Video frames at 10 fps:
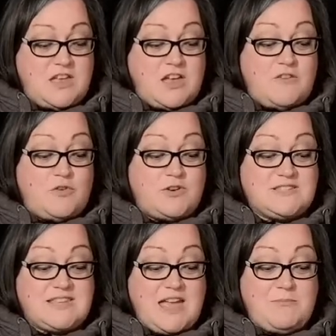A
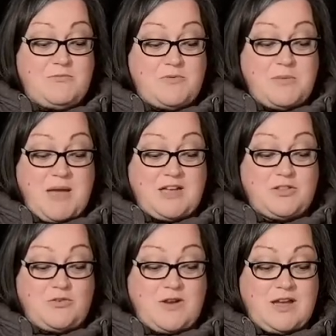voice came from the back of the
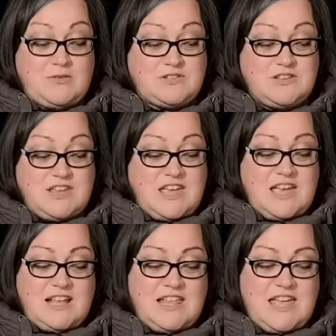crowd, a
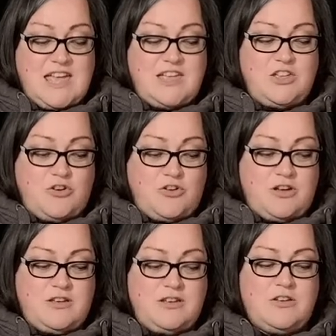clear,
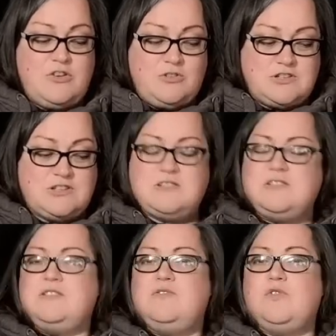young, cultured
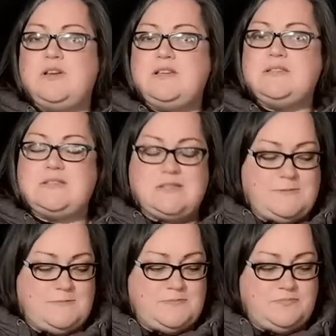voice.
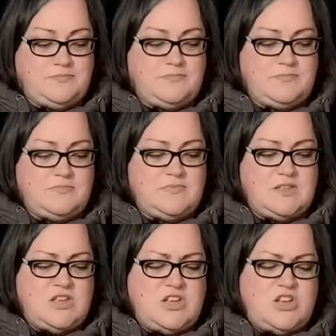
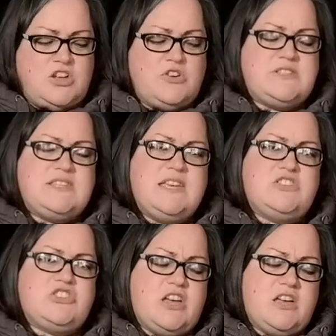"Good
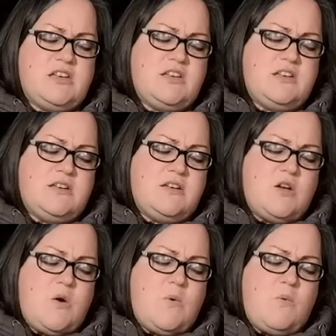teacher,
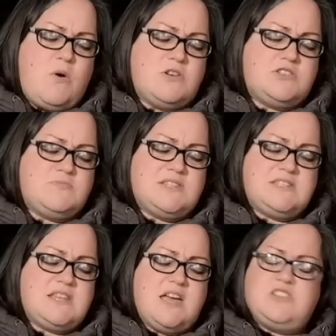what
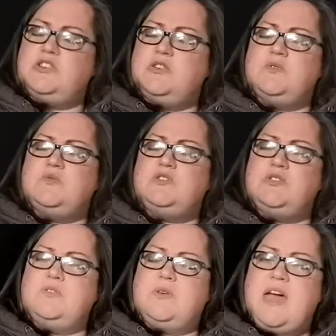must I do
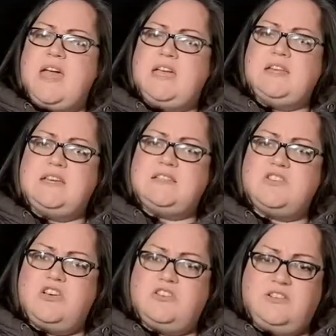to gain
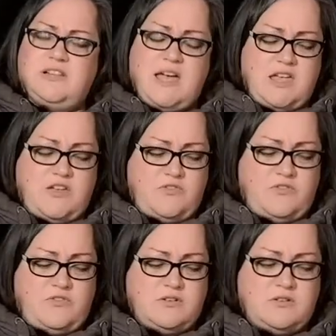eternal life?"